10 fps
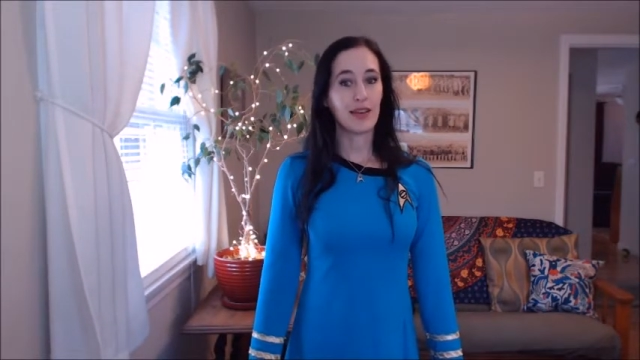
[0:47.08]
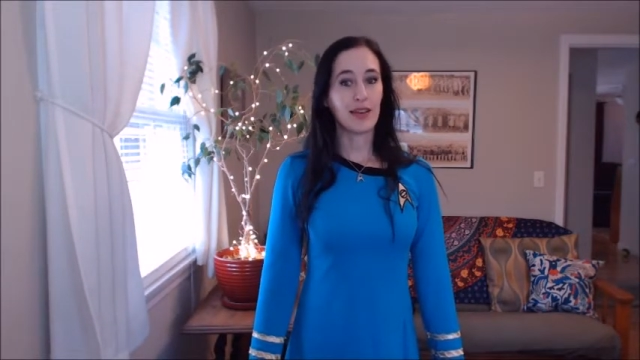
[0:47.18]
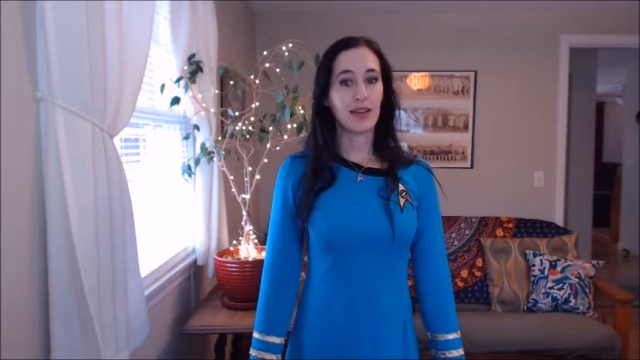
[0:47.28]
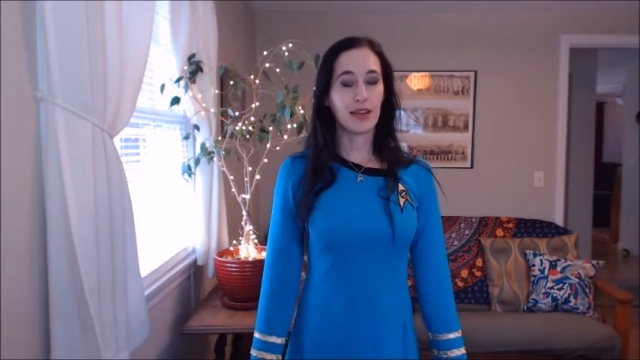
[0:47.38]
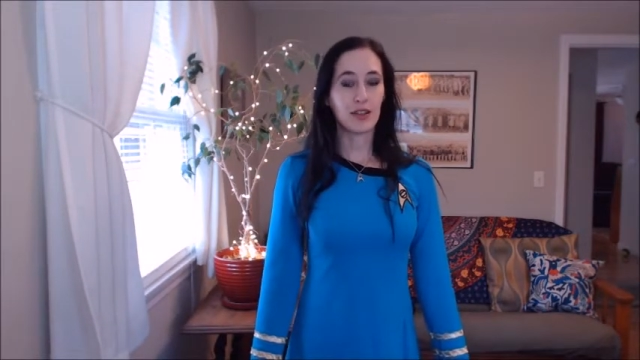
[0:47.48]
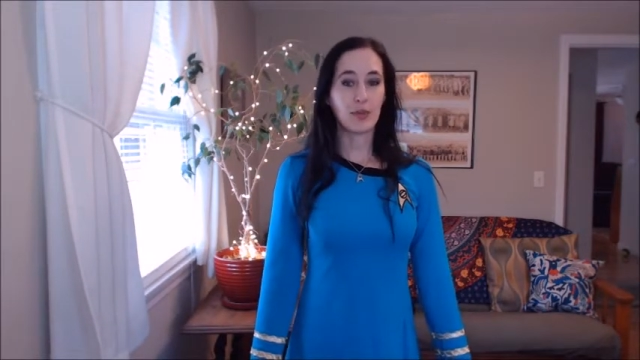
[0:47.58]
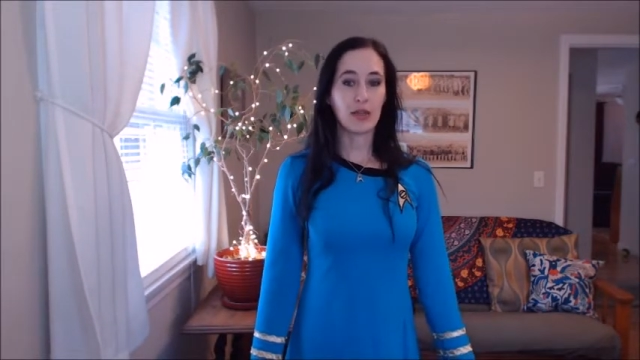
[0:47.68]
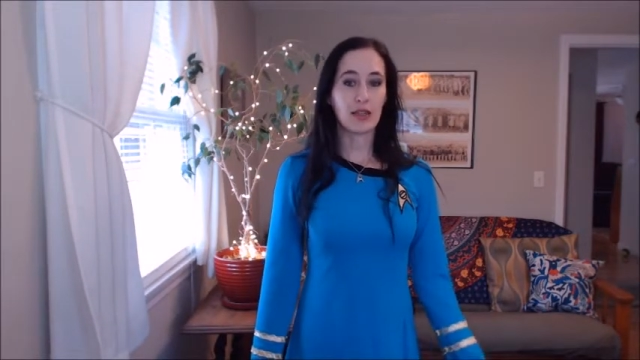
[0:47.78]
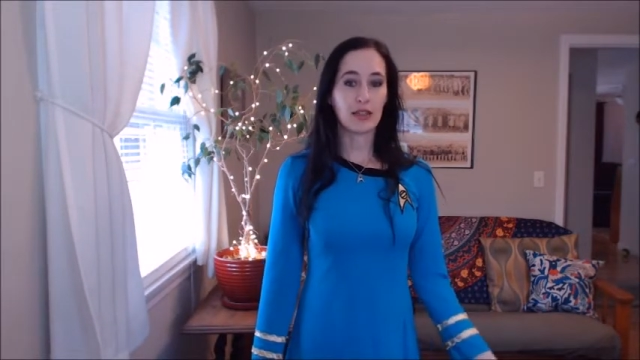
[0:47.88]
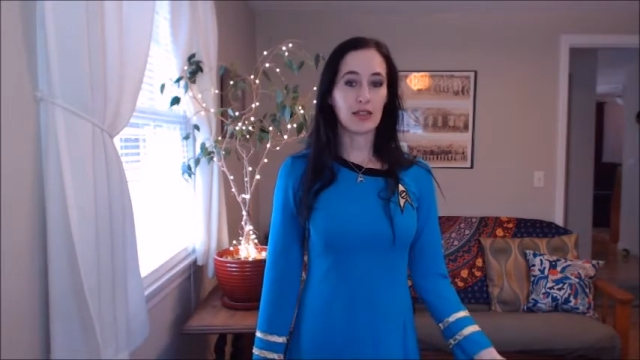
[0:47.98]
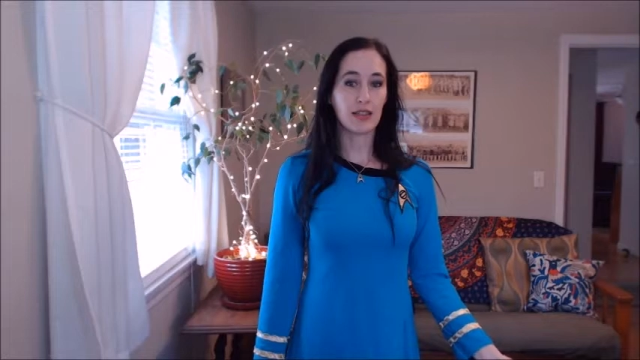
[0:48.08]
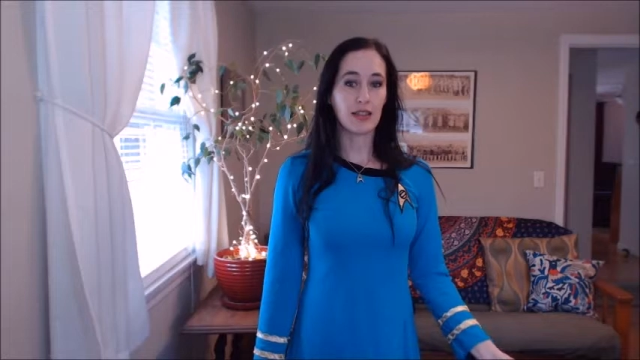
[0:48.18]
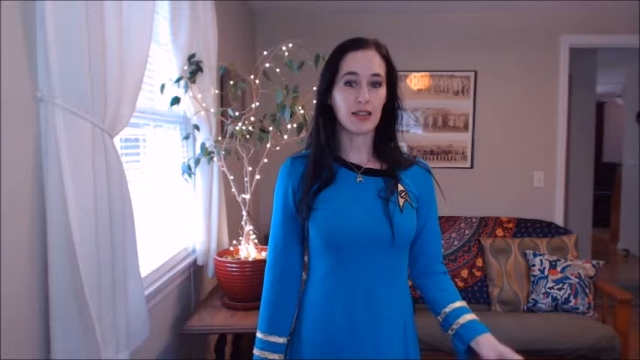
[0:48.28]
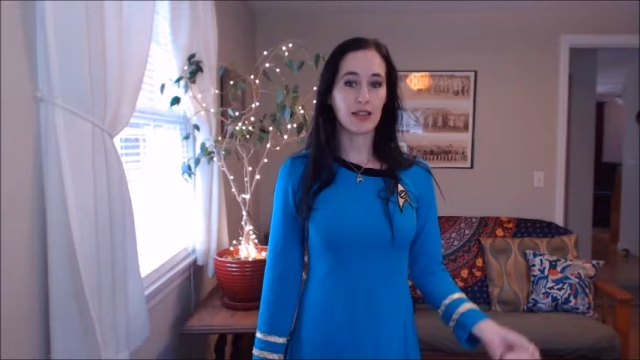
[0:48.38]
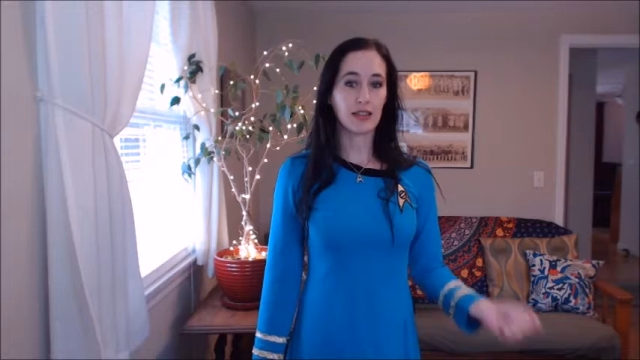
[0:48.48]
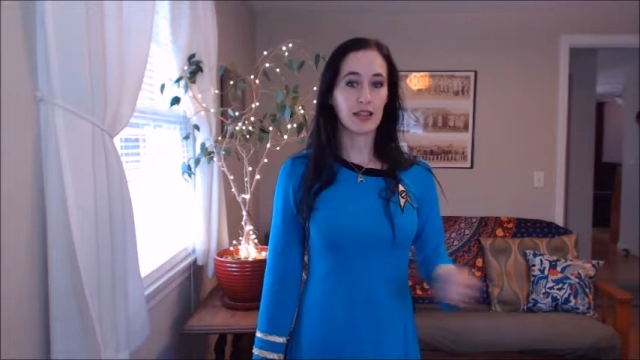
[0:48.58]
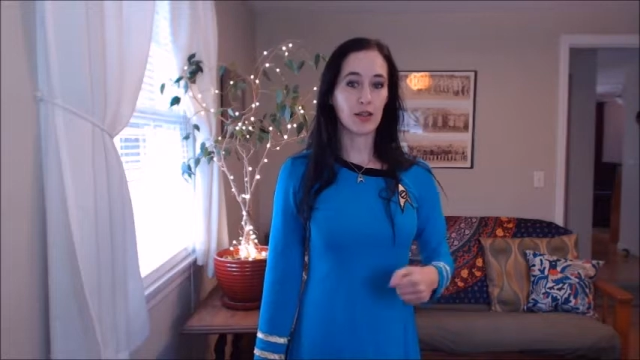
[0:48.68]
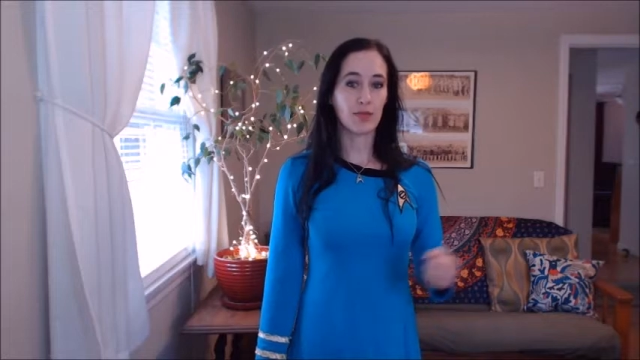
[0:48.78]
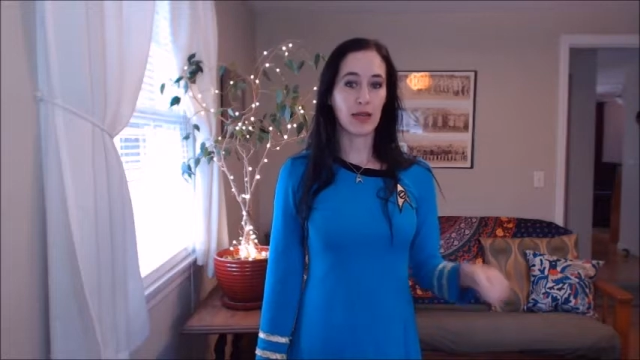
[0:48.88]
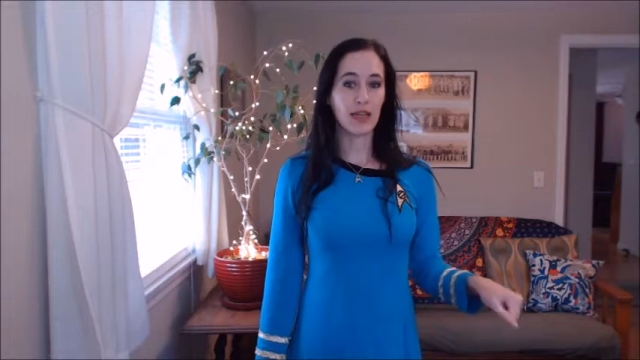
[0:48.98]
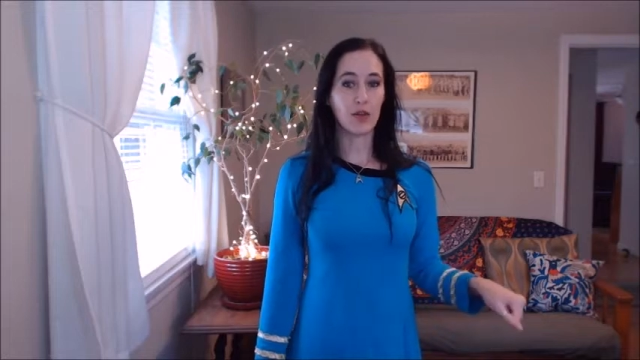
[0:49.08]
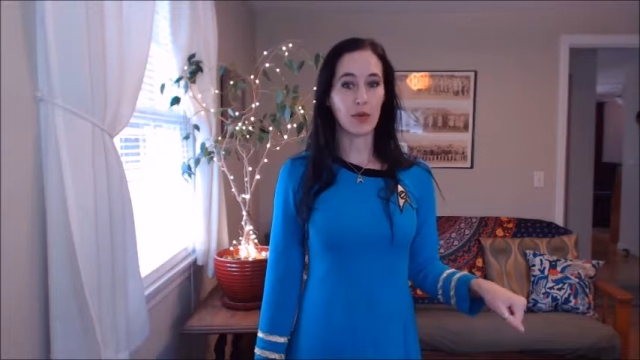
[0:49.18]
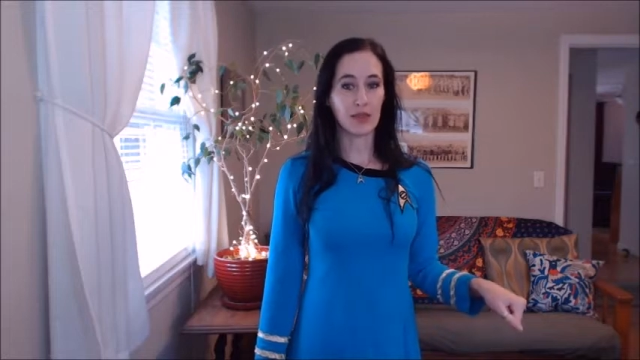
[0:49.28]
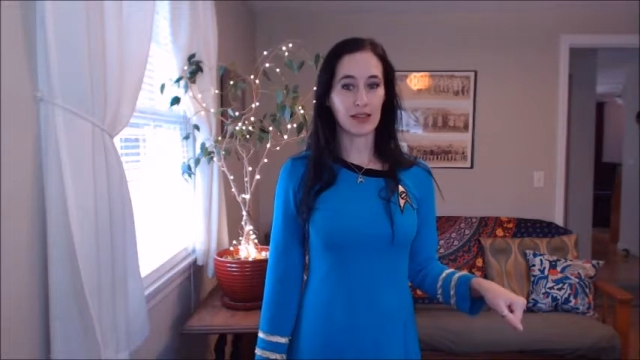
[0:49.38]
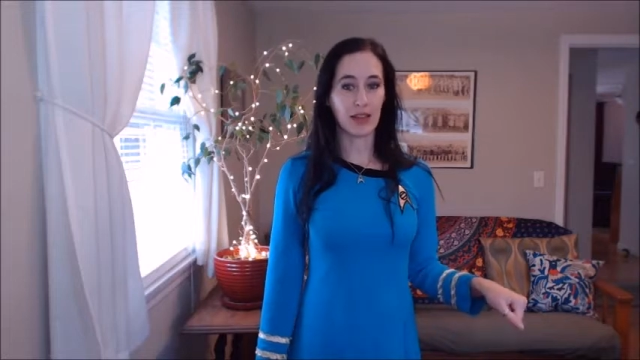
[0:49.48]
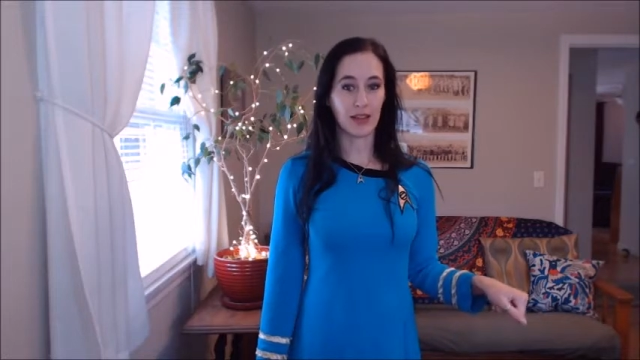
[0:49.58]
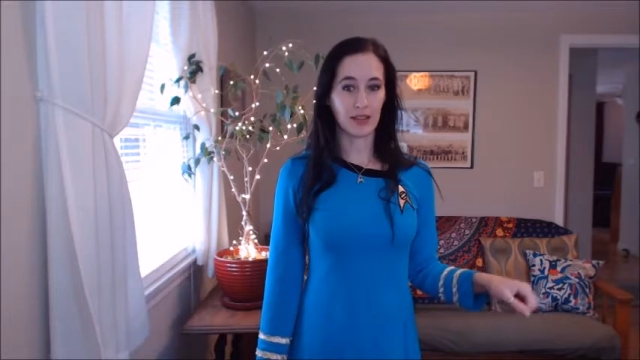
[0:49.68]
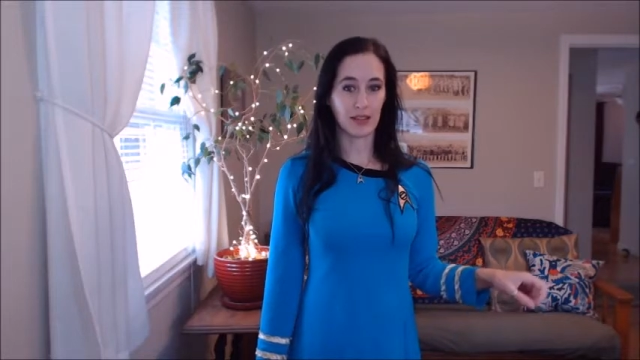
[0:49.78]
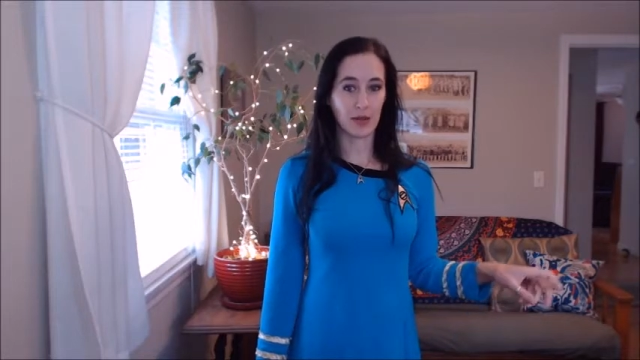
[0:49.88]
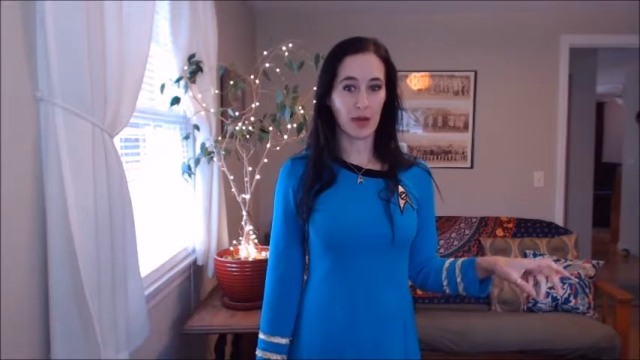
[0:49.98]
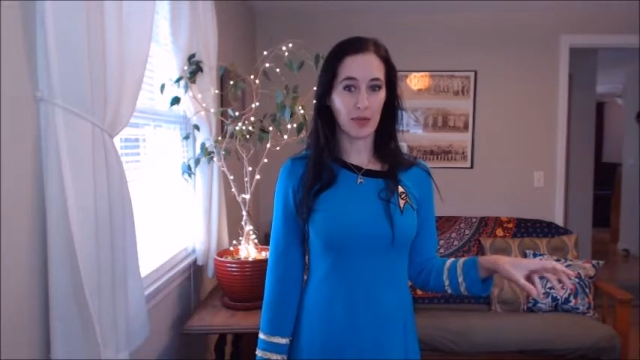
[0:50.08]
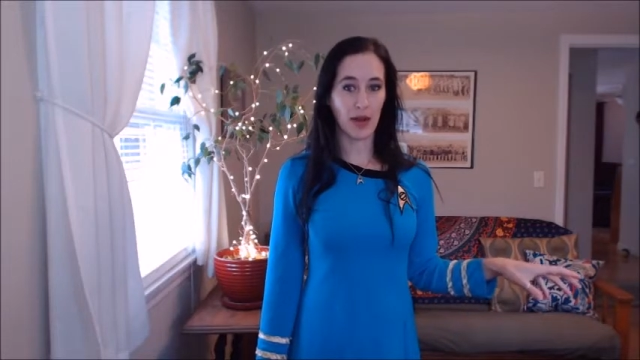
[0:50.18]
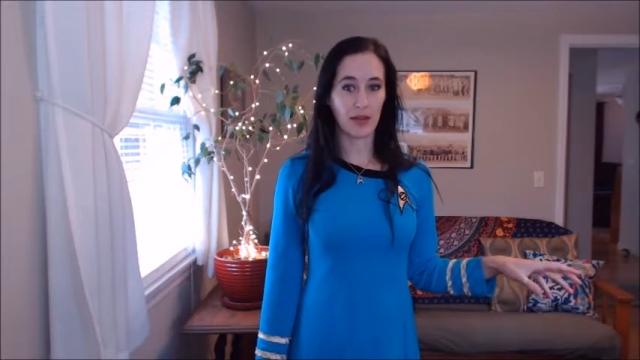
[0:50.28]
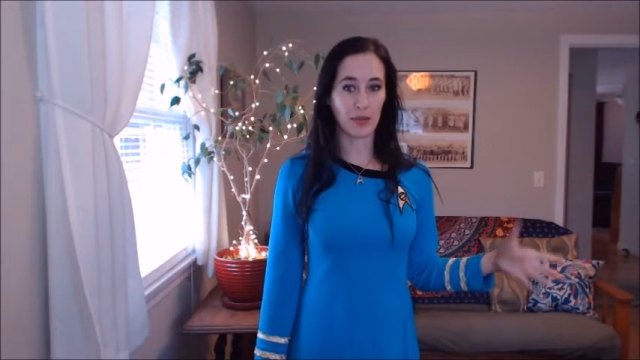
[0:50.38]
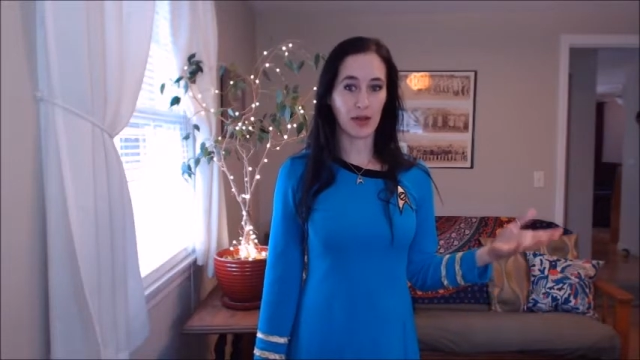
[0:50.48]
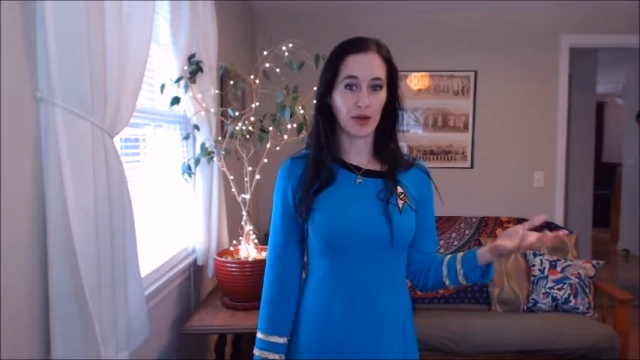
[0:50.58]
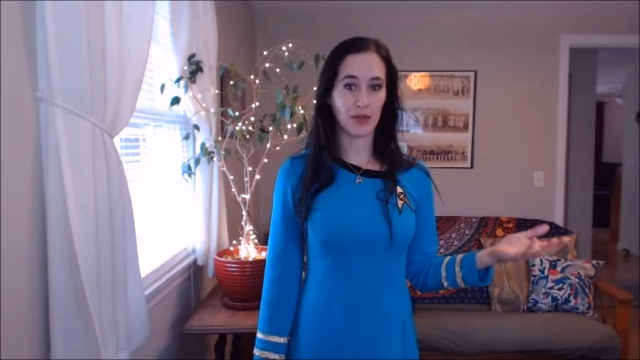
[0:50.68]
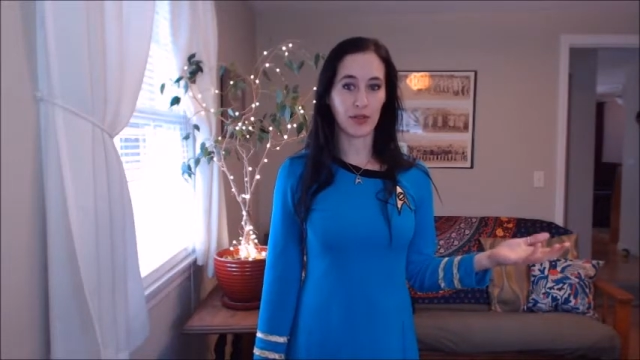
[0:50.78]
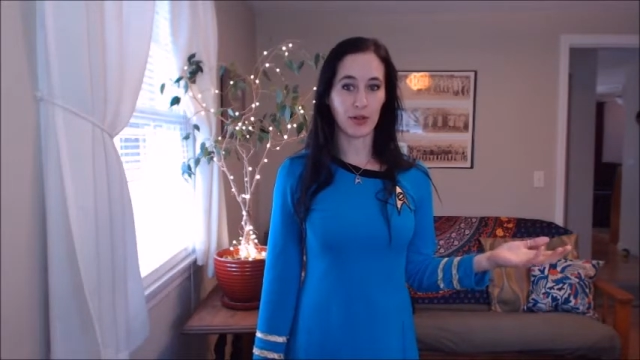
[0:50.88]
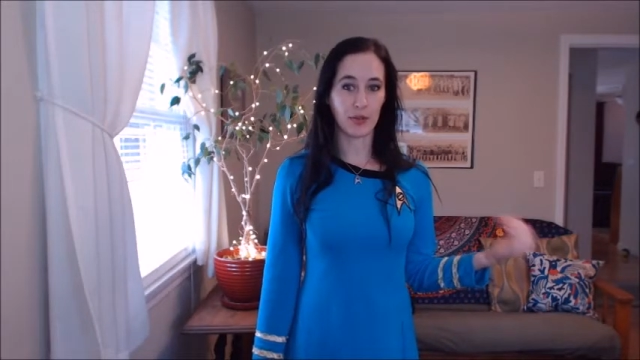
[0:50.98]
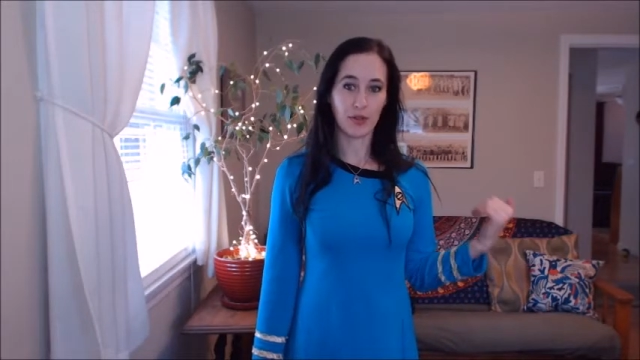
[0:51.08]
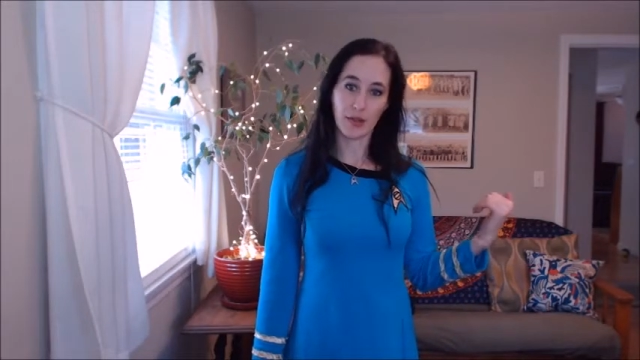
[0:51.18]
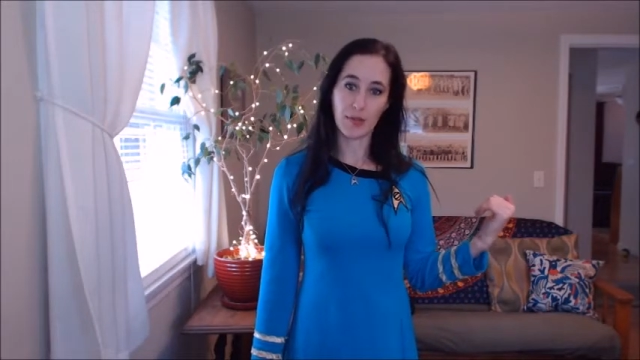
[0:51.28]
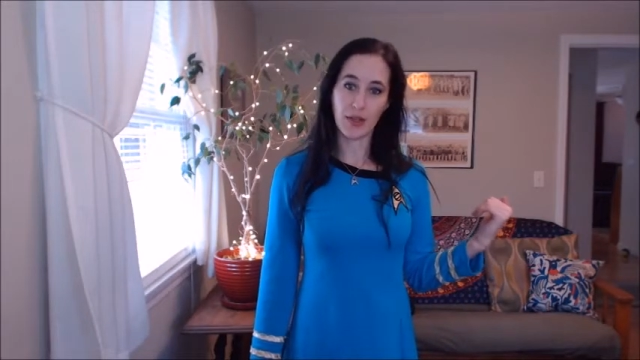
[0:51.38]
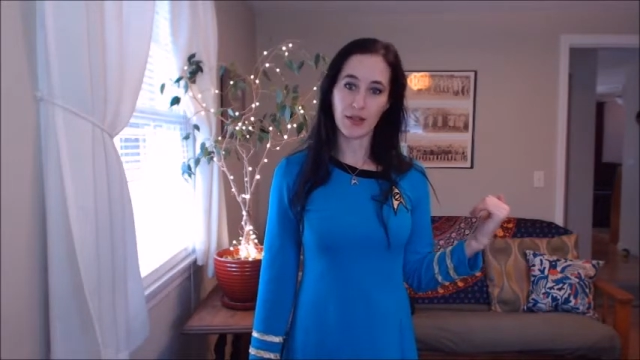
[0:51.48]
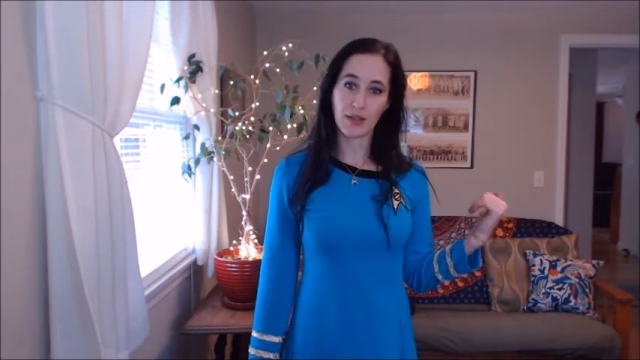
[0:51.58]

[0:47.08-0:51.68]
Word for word: and that's because a lot of things they don't make in women's size, so I buy them and I alter them to fit me.